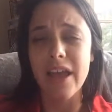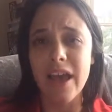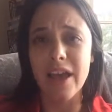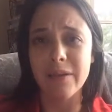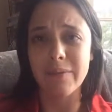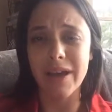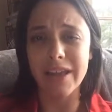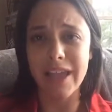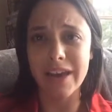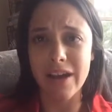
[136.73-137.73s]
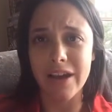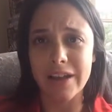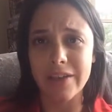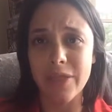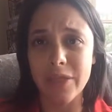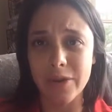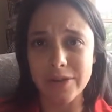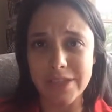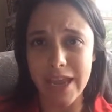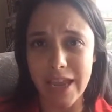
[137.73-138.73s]
um, again on
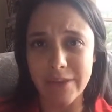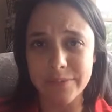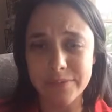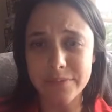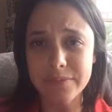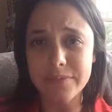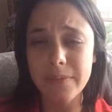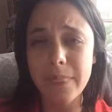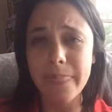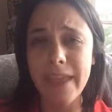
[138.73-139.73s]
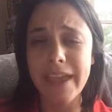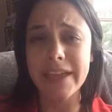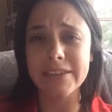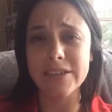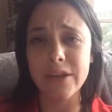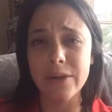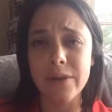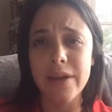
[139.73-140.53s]
Thursday. And so